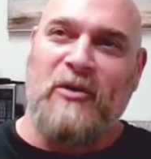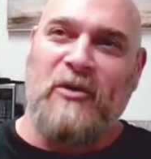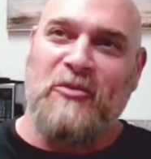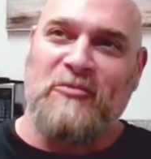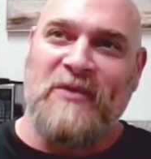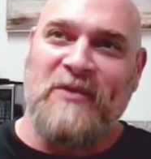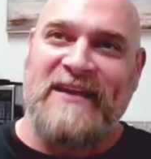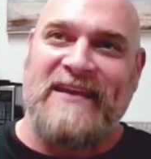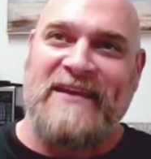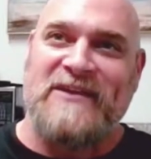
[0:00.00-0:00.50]
out
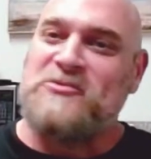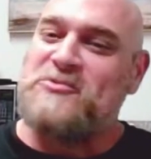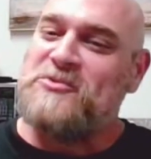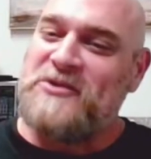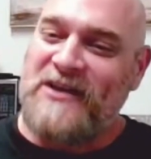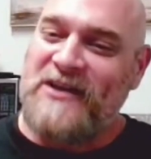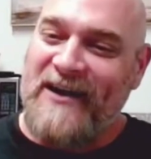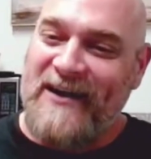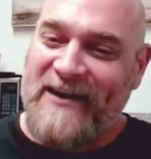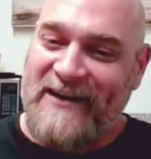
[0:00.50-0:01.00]
when my kids were
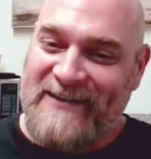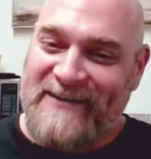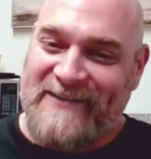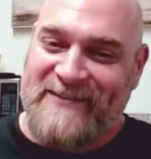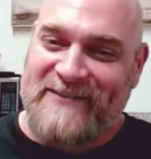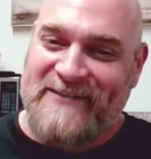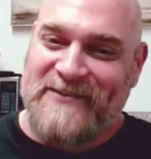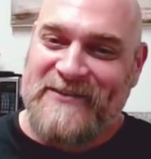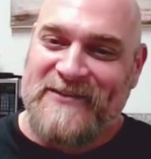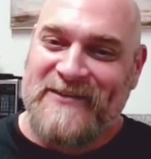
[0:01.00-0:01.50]
young.
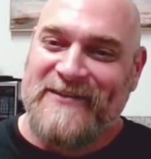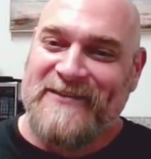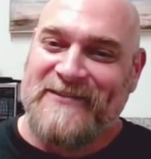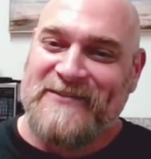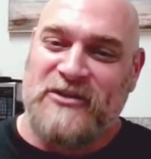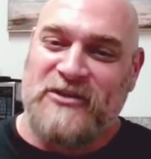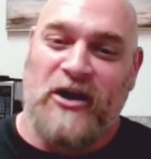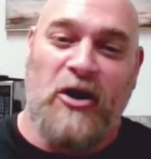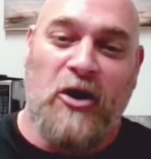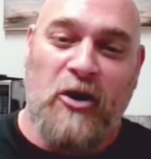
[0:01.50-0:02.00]

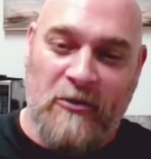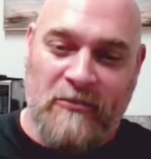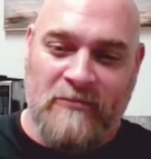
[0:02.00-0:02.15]
So